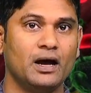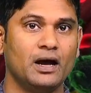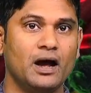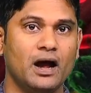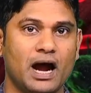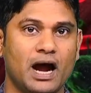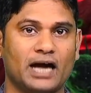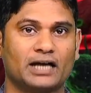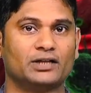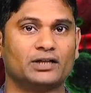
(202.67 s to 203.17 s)

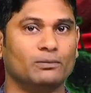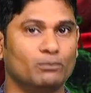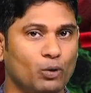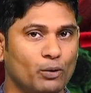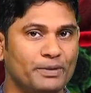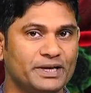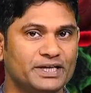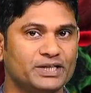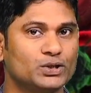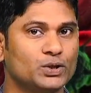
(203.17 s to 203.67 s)
At the
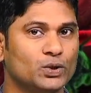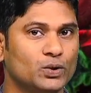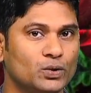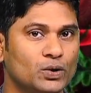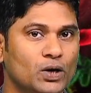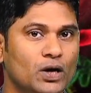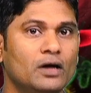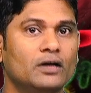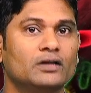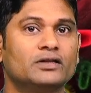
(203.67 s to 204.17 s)
moment though,
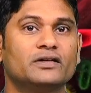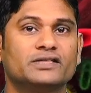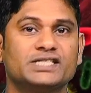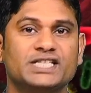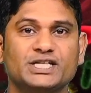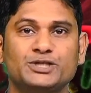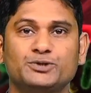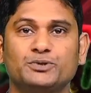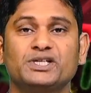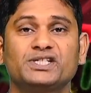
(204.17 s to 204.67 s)
the
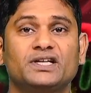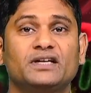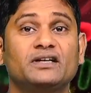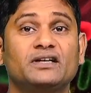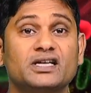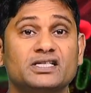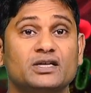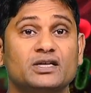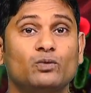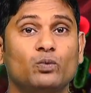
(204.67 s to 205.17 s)
situation
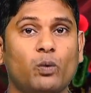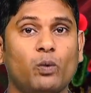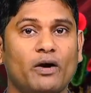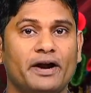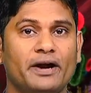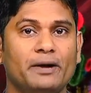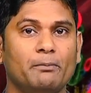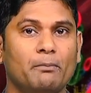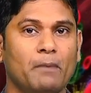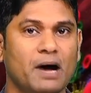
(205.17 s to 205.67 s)
doesn't
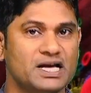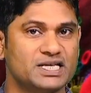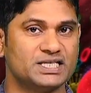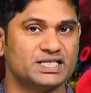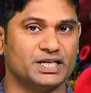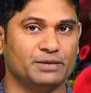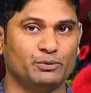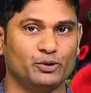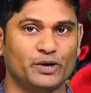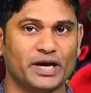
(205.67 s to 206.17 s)
warrant mass
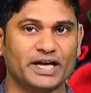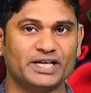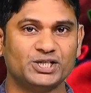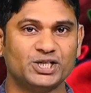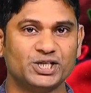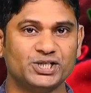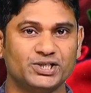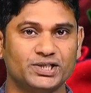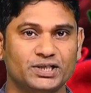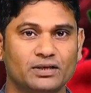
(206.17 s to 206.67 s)

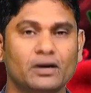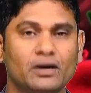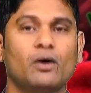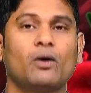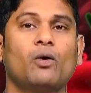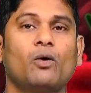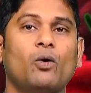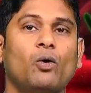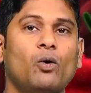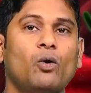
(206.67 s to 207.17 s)

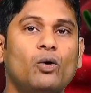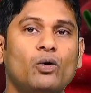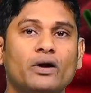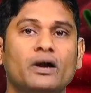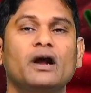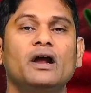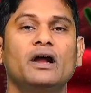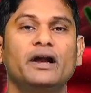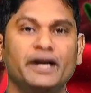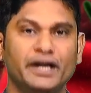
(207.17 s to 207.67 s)
immunization or
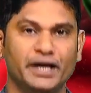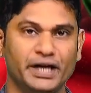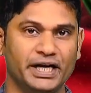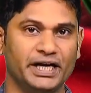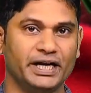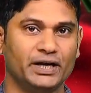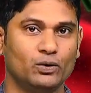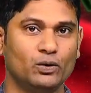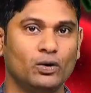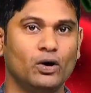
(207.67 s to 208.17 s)

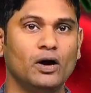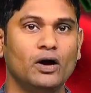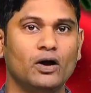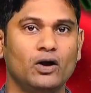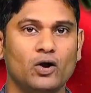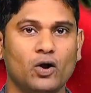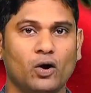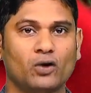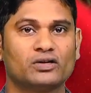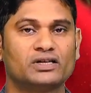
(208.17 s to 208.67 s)
new
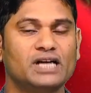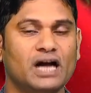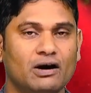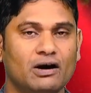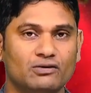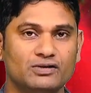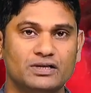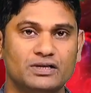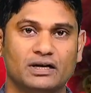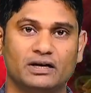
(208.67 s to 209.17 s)

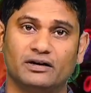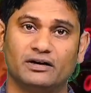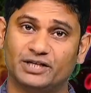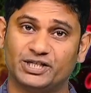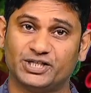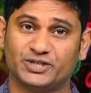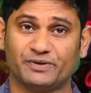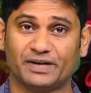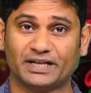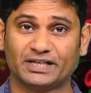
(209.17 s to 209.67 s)
lockdown
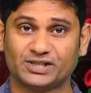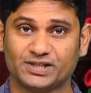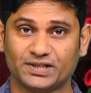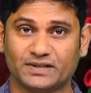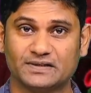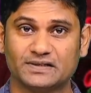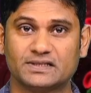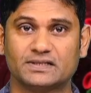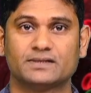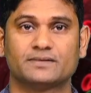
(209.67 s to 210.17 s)

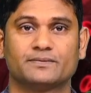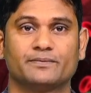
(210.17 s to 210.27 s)
restrictions.